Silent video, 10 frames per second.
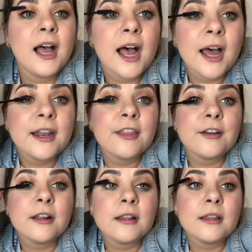
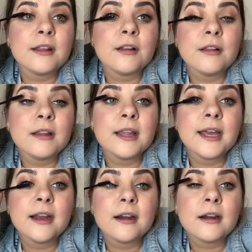another little
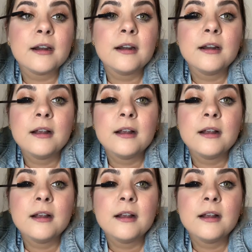layer,